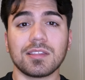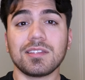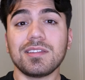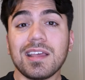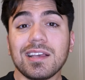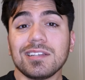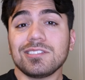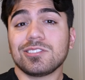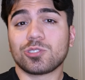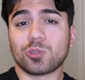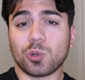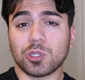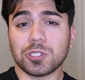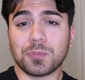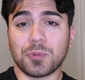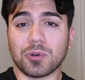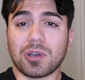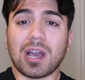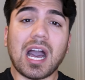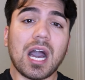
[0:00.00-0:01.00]
The next
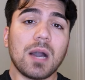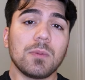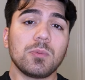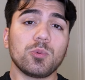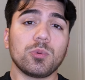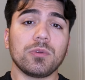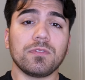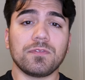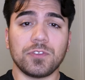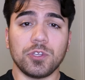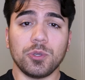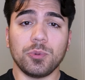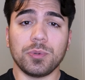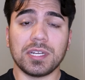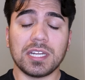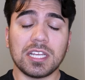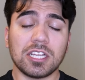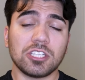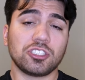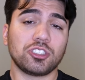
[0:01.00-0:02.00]
sourcebook I'll be
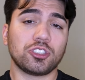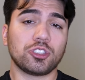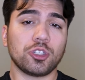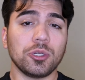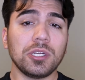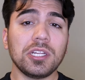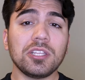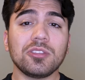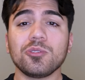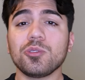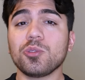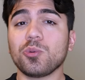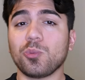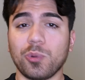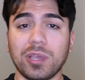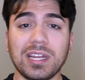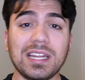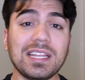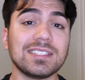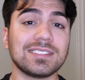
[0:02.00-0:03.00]
reviewing is Journey Through the
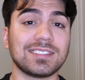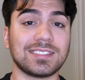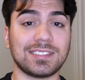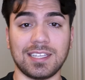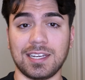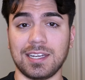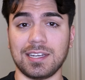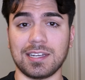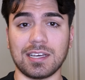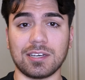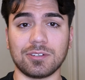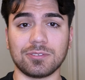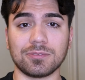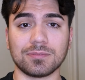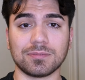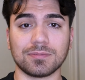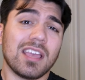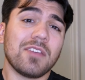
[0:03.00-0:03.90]
Radiant Citadel.